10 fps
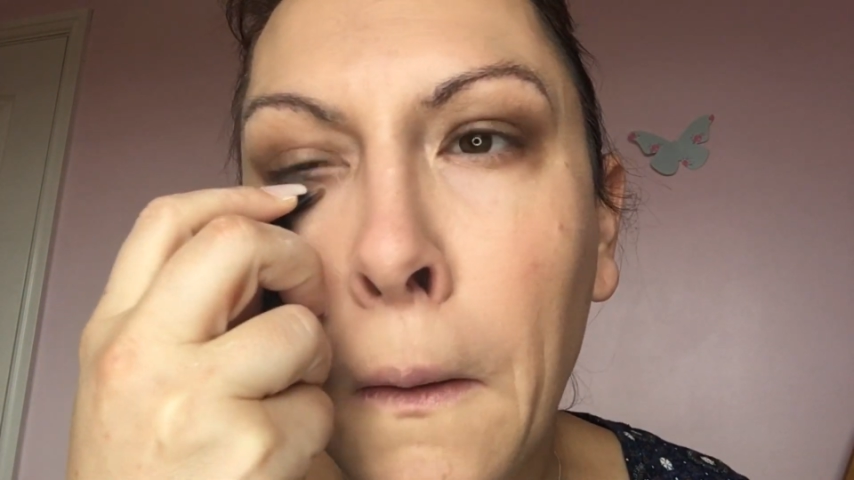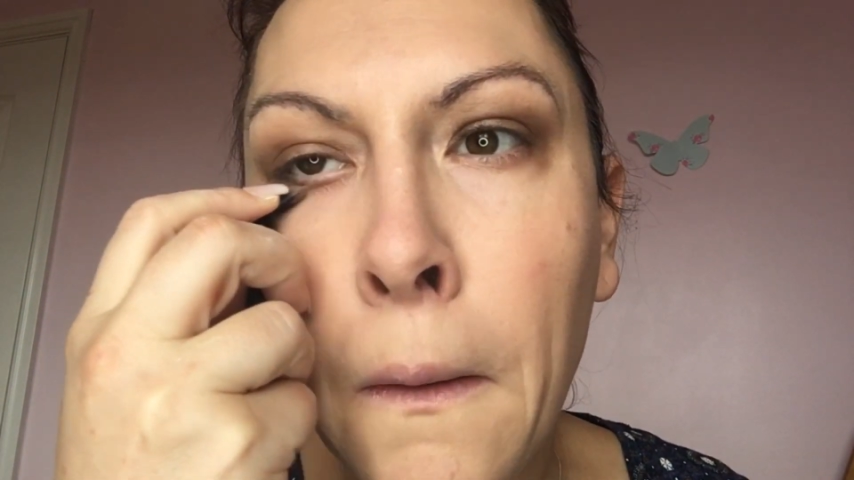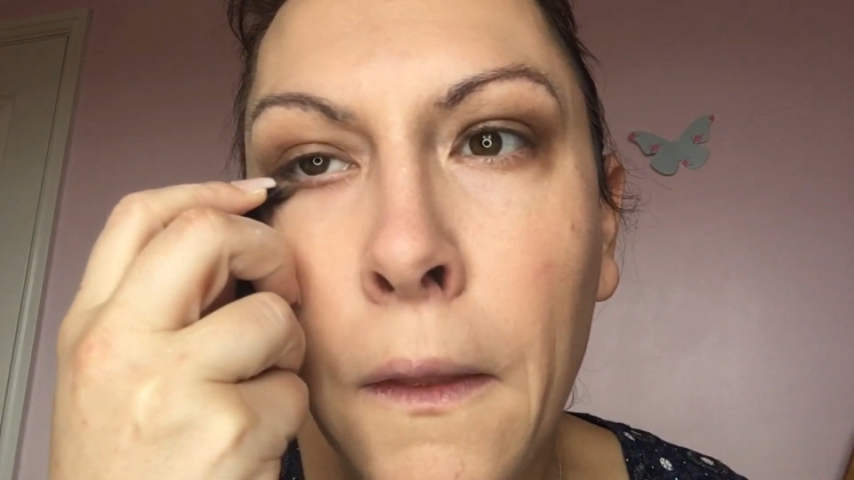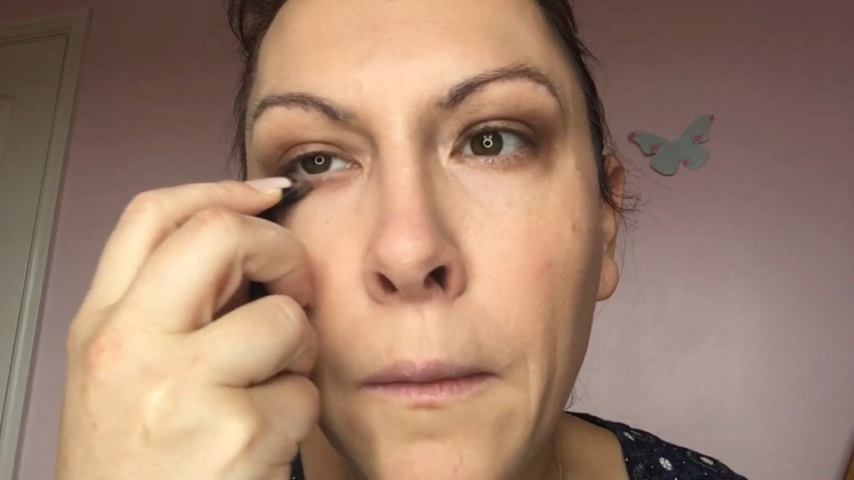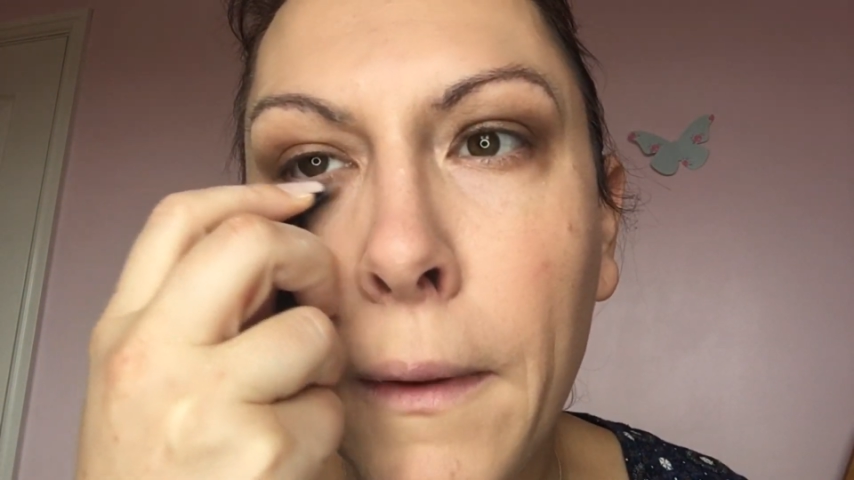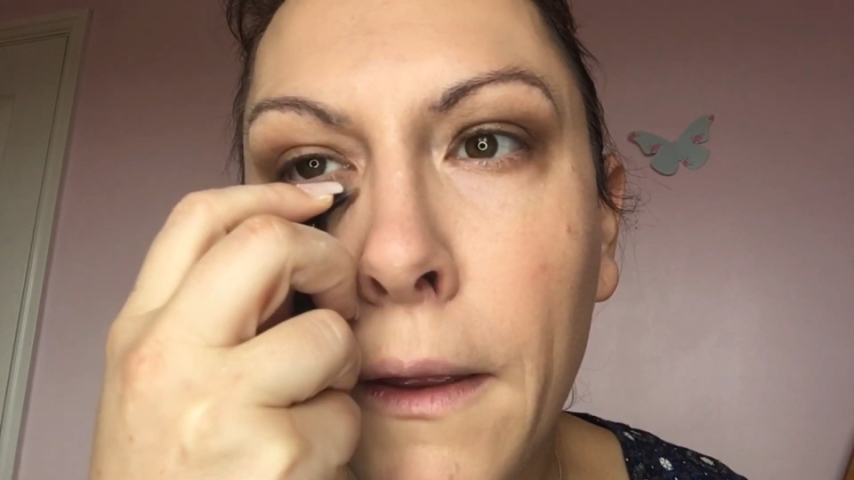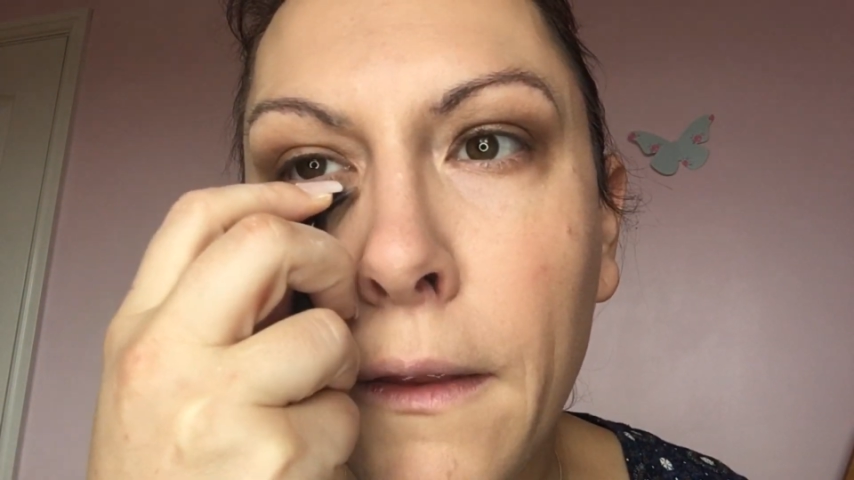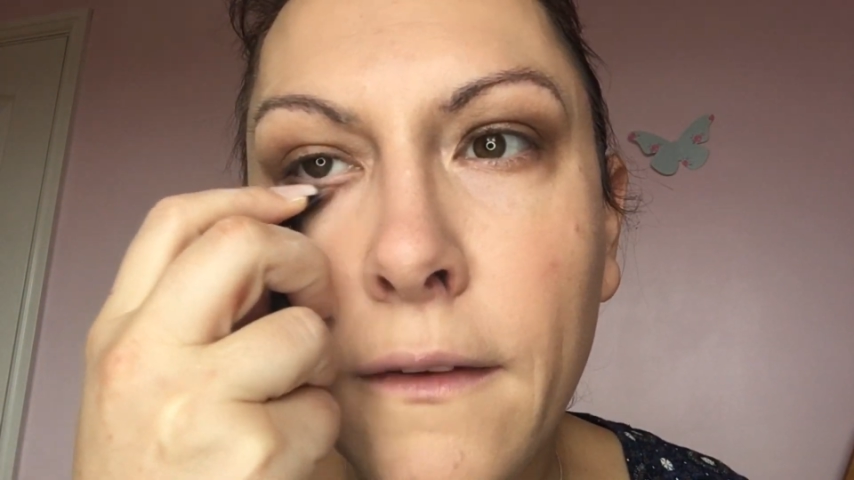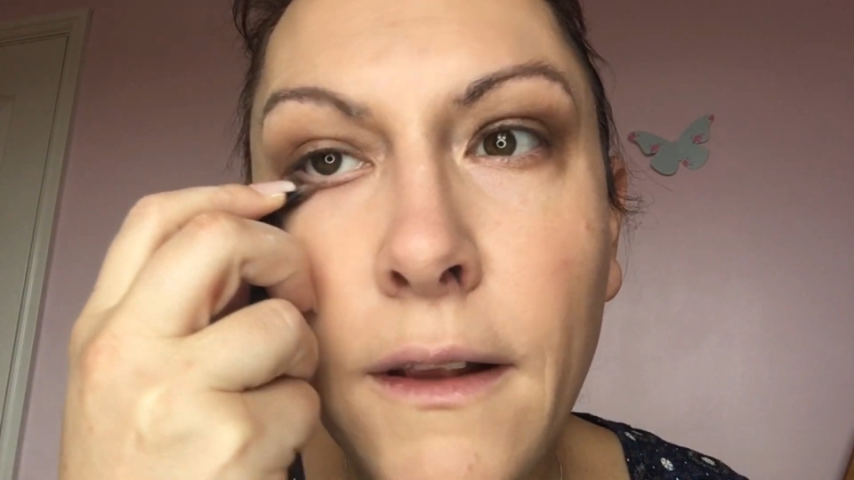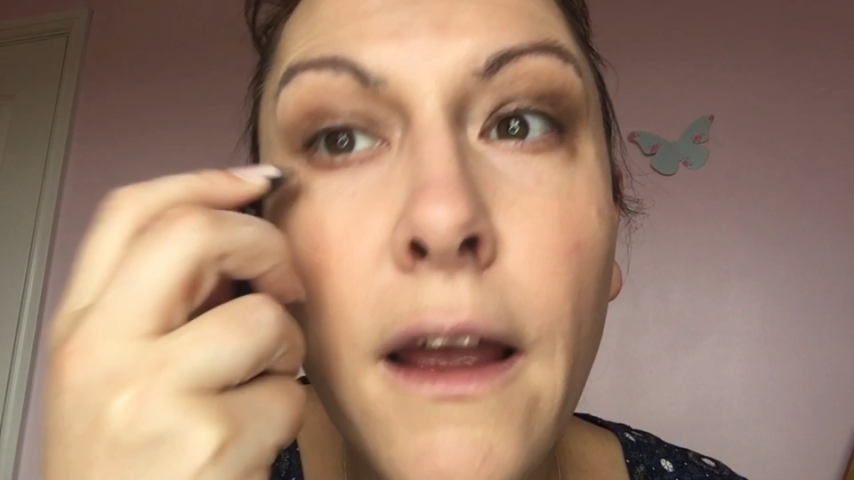the bit
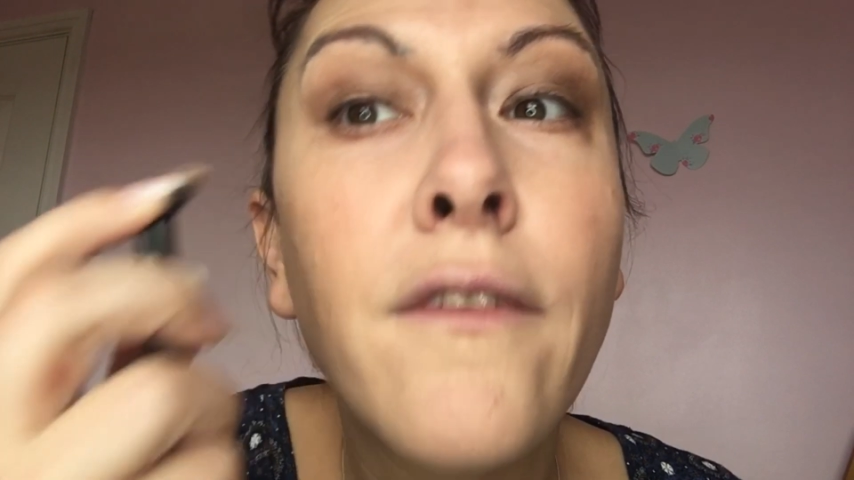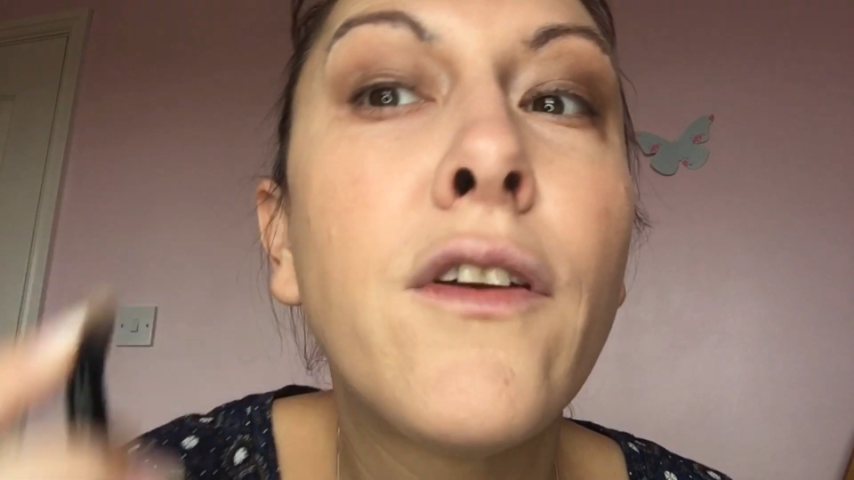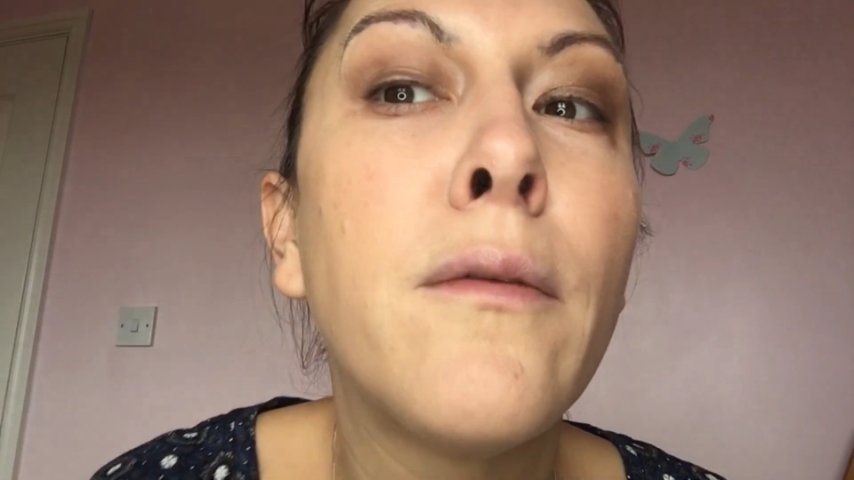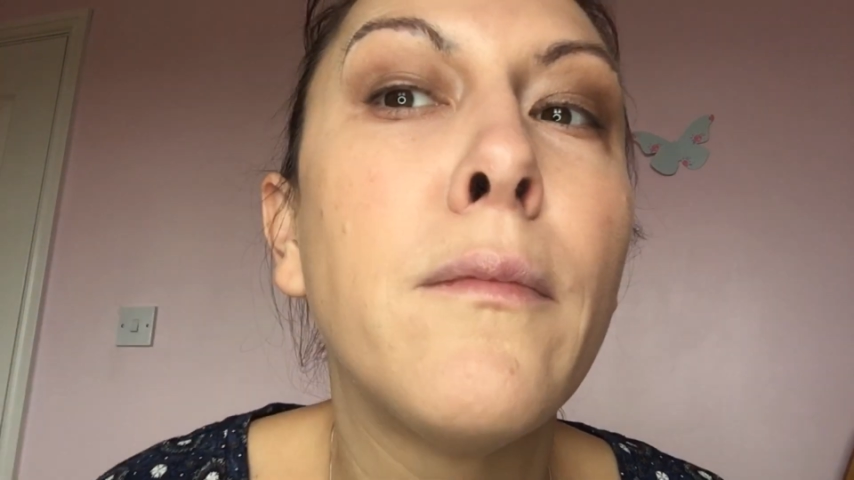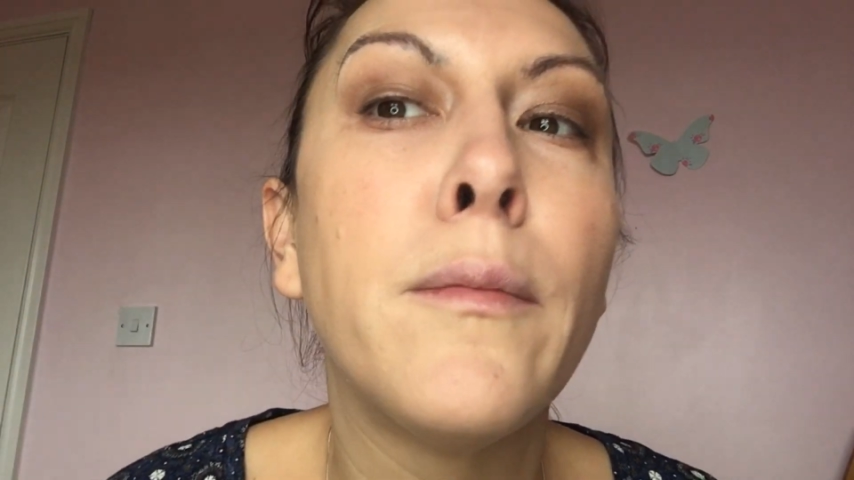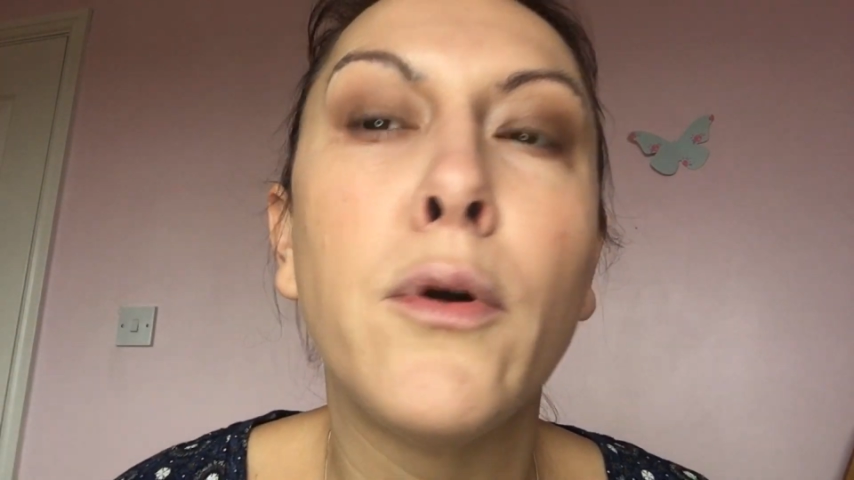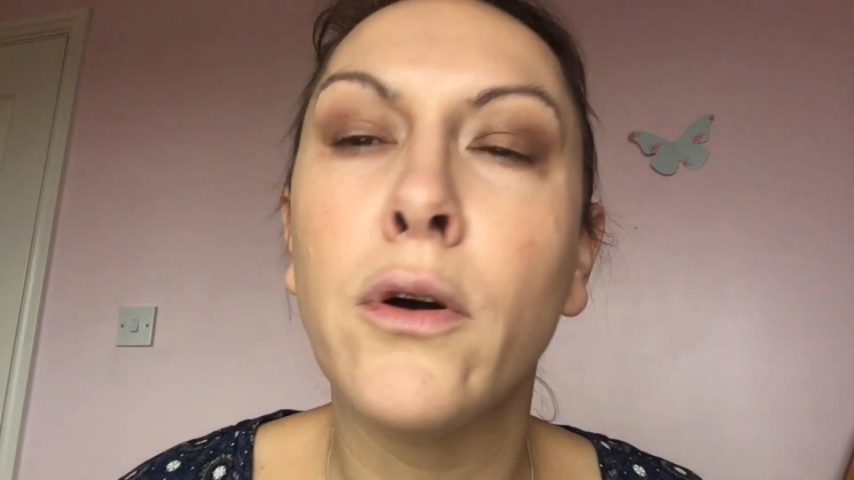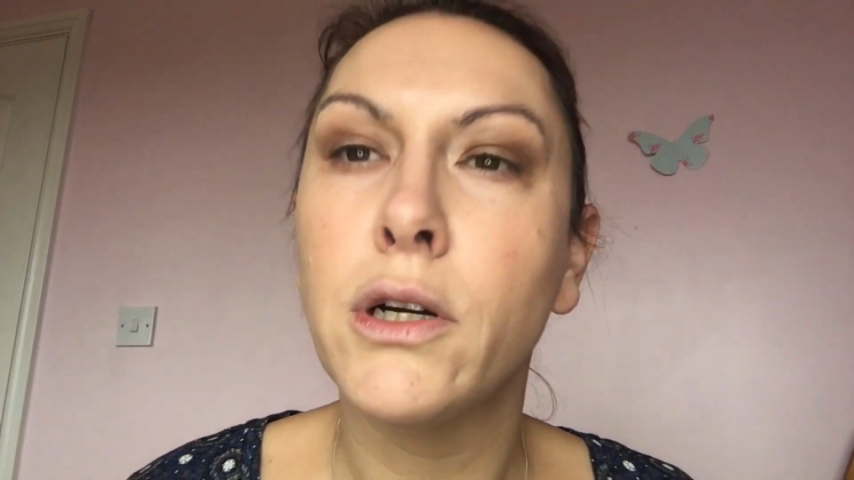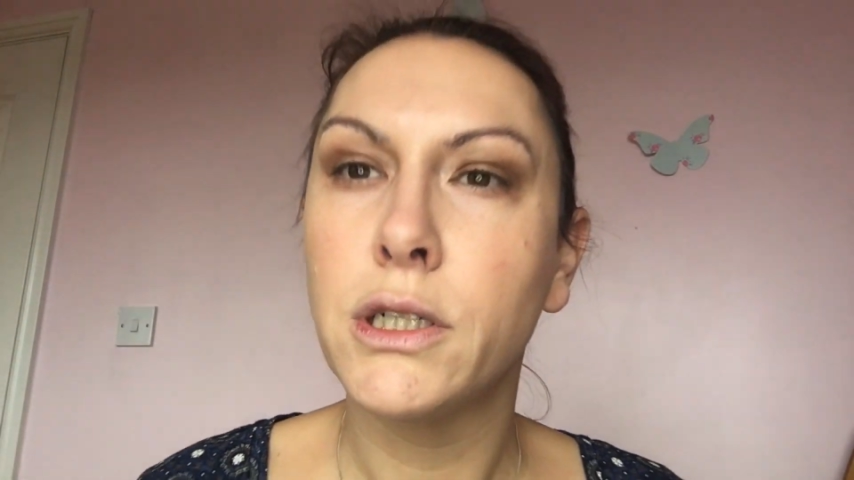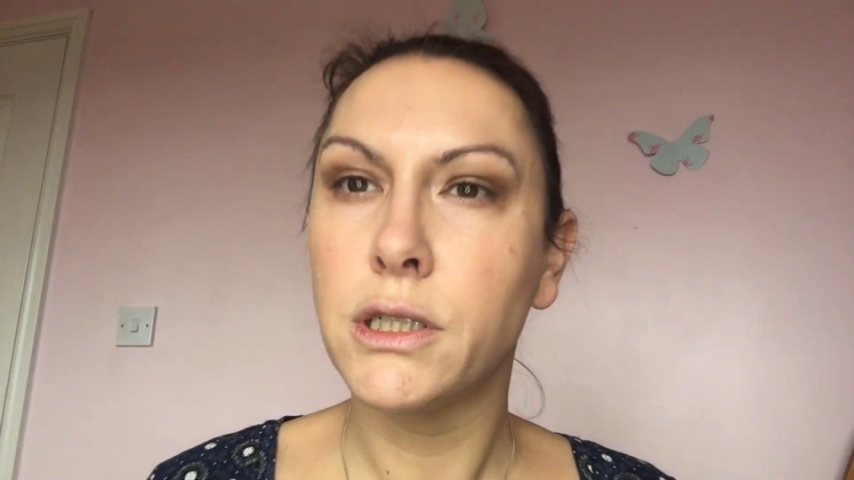that's left on my
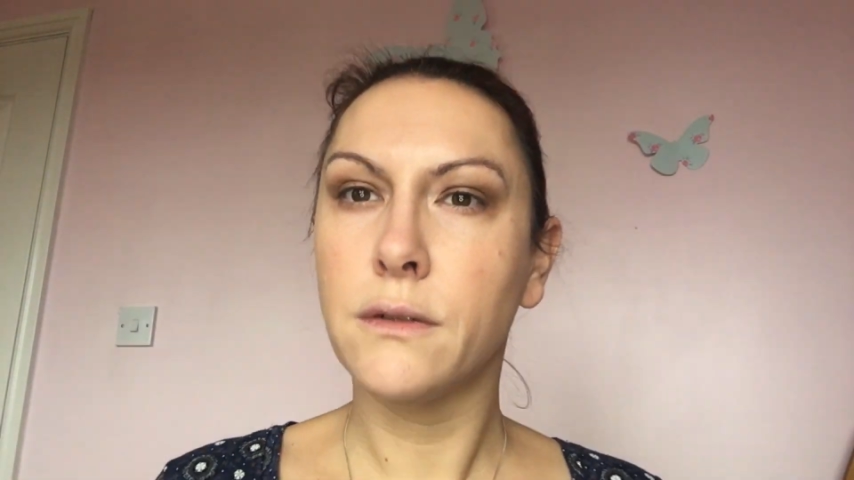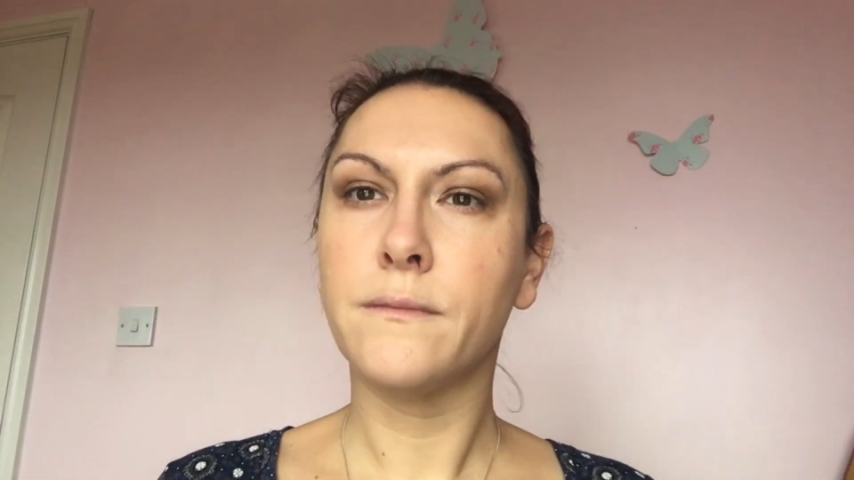brush.